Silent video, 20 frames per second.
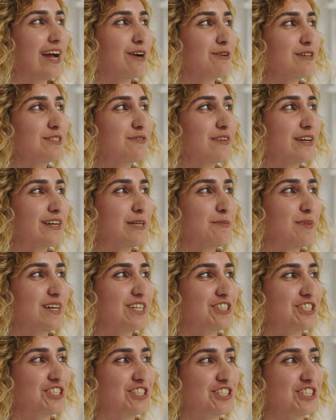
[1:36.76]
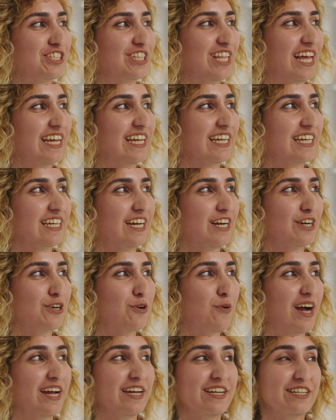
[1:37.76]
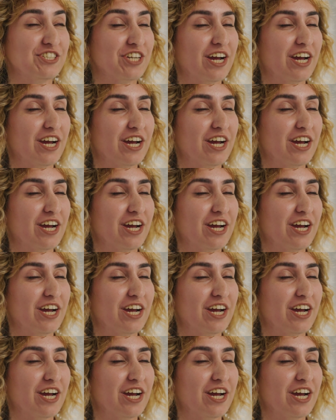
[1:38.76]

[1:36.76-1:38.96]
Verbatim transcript: I was very much like a quiet